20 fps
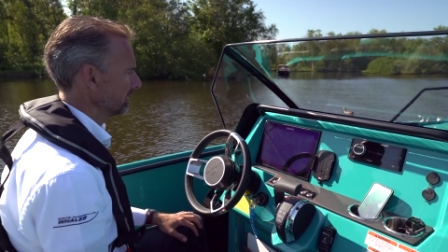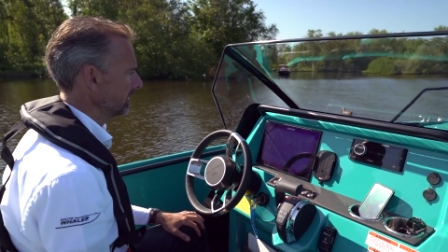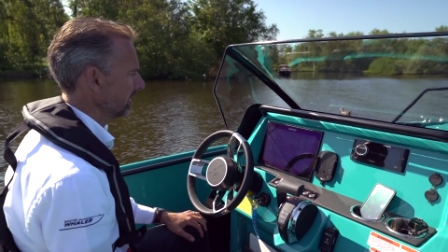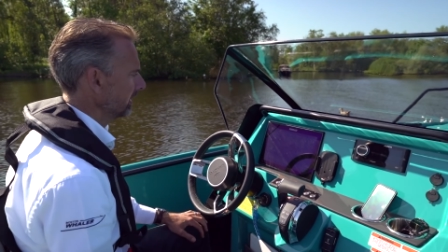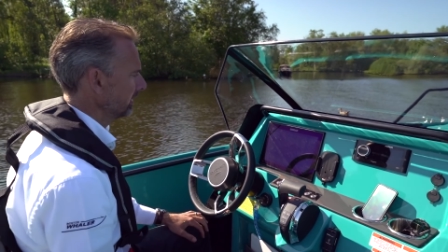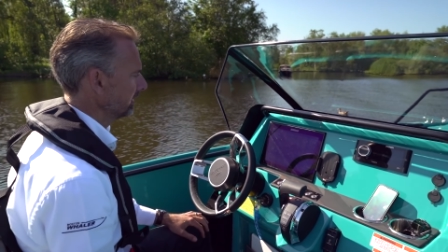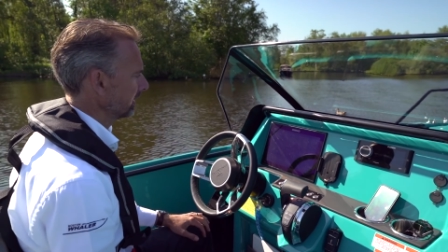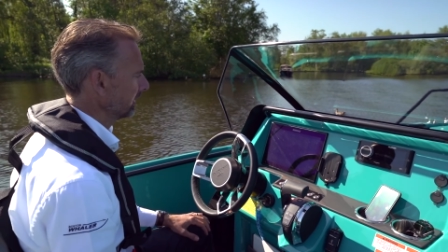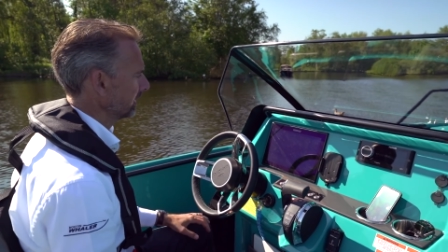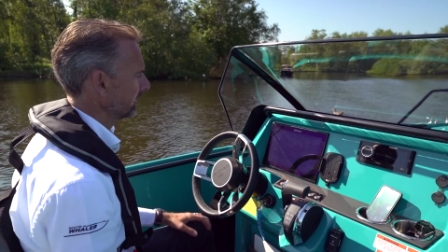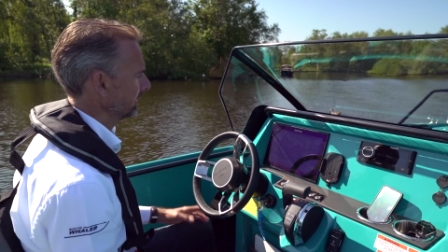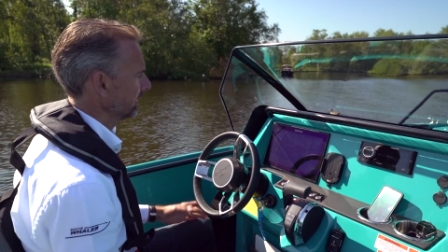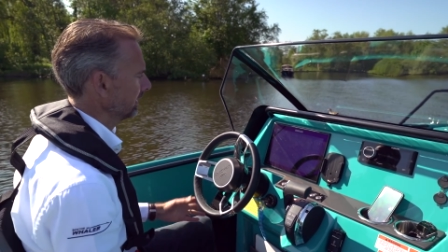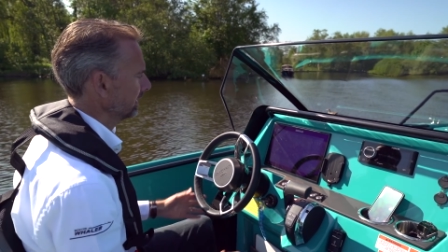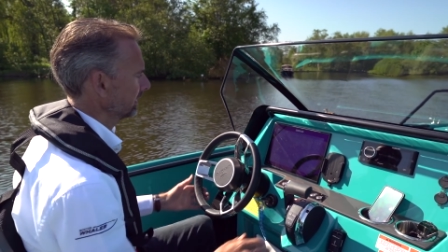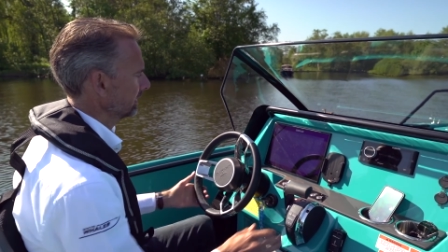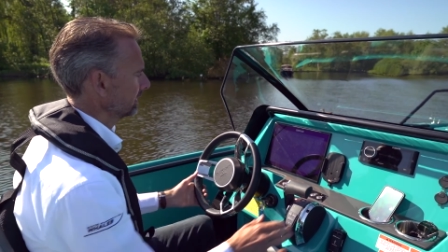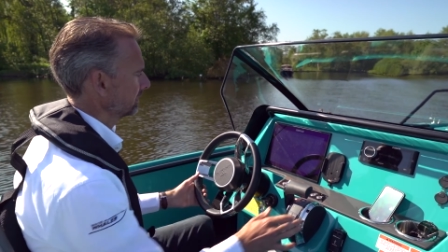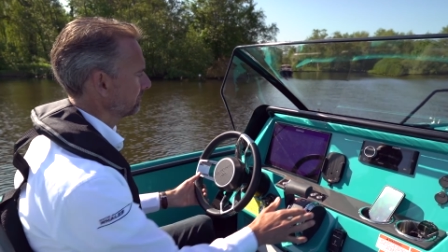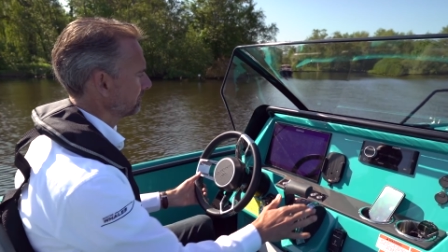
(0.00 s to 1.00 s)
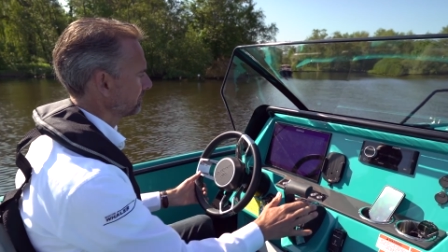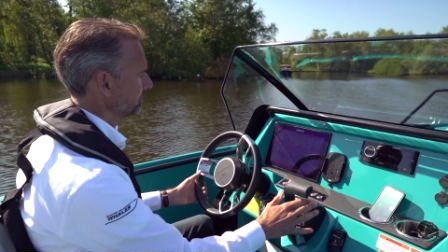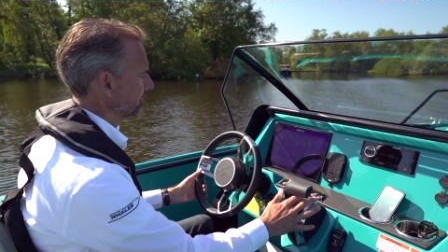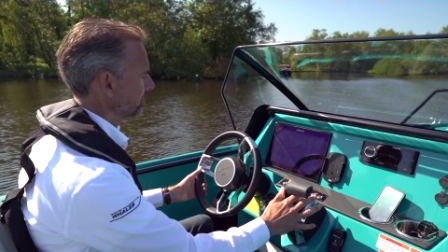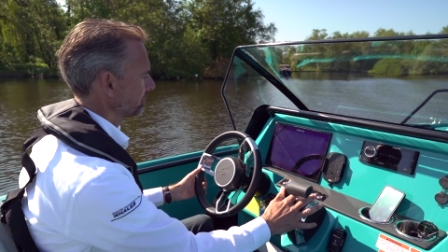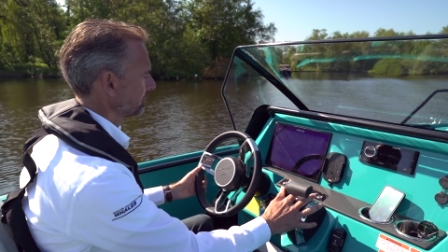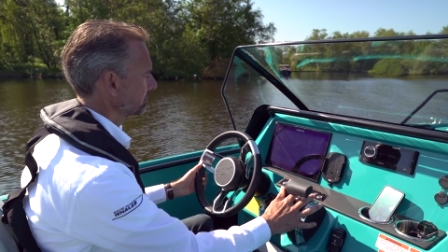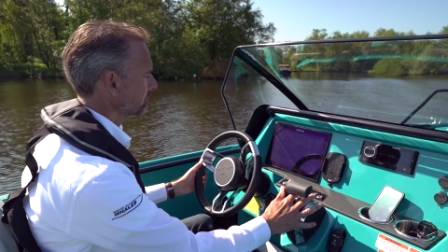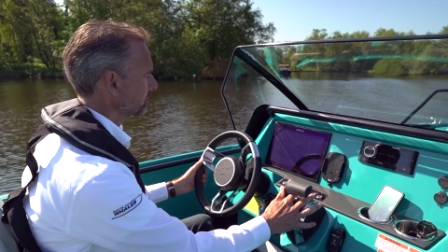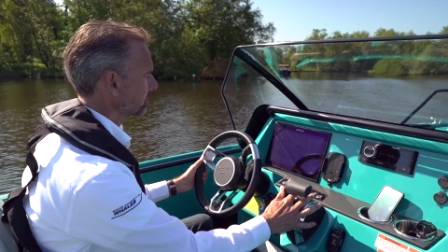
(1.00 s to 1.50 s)
data here
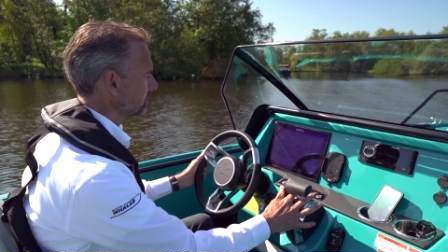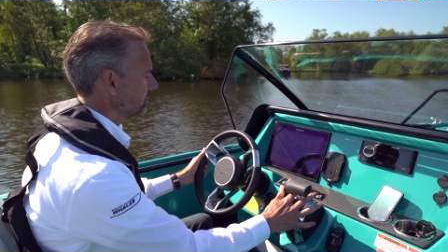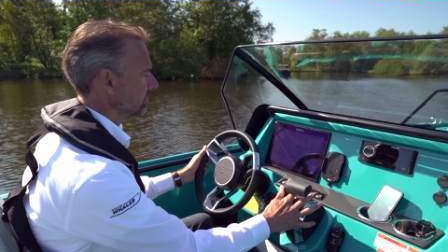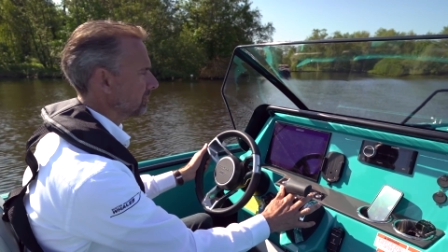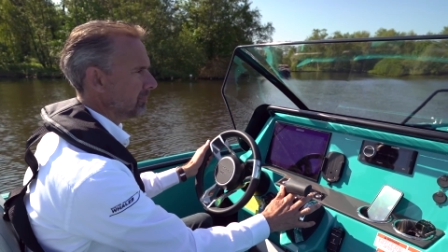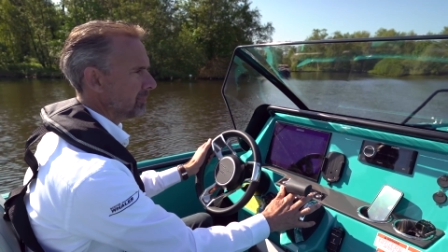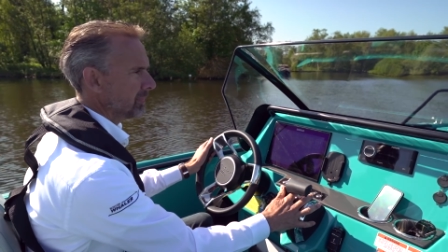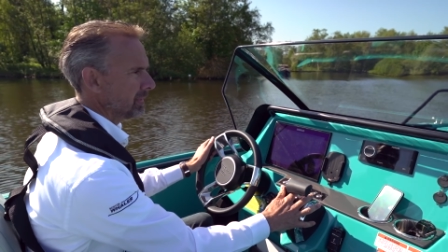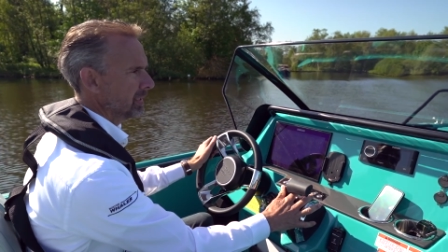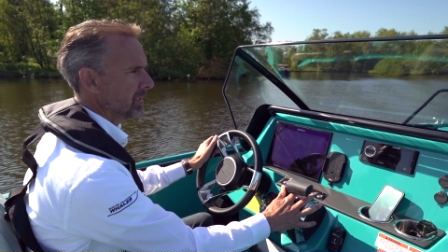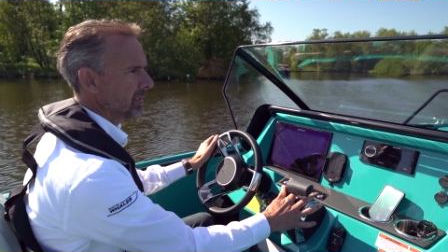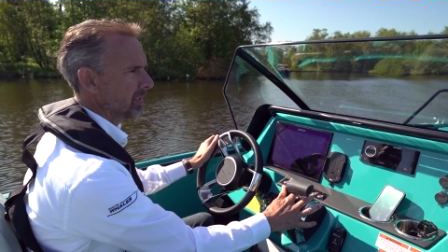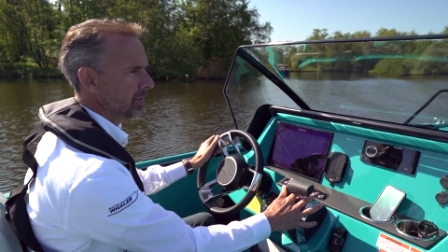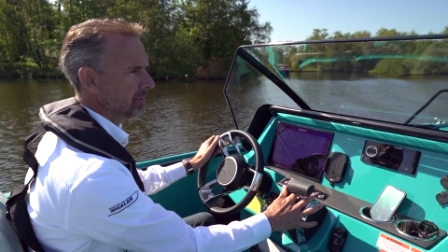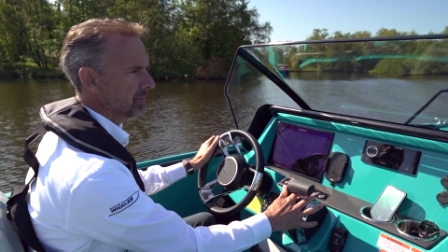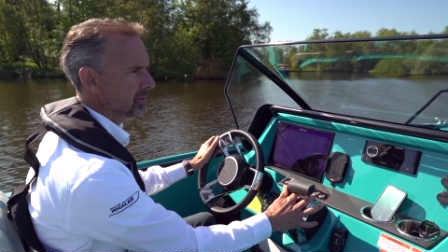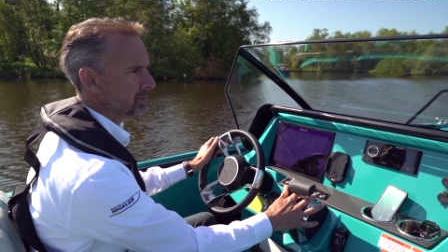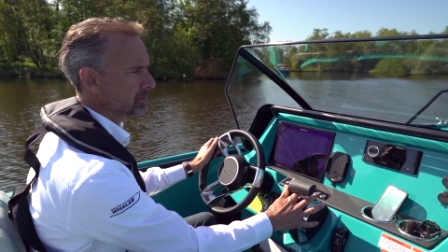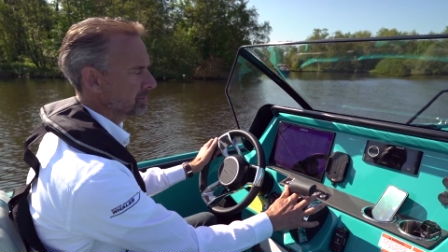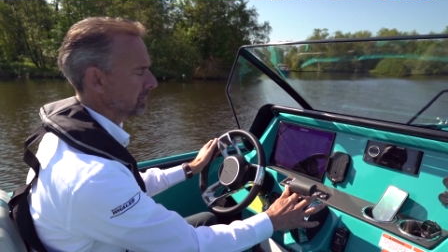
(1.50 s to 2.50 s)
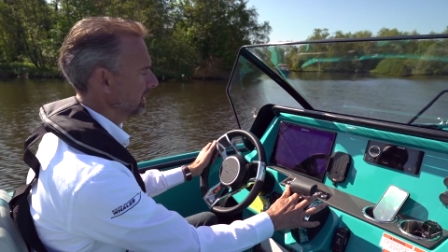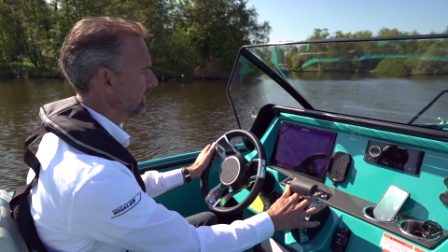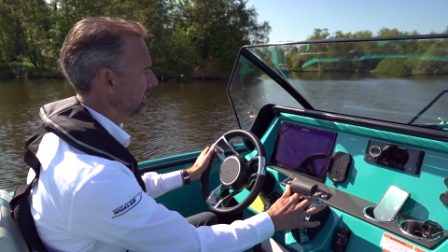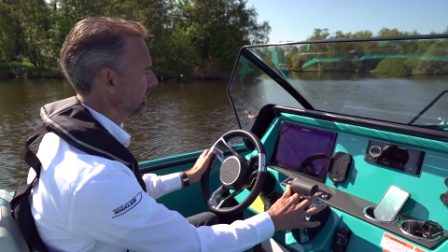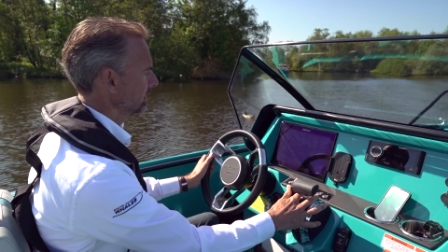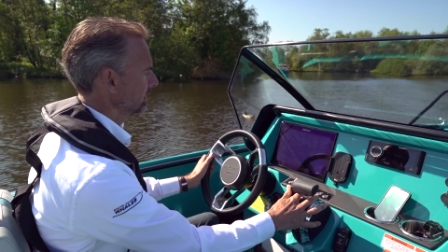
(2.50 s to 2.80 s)
on the screen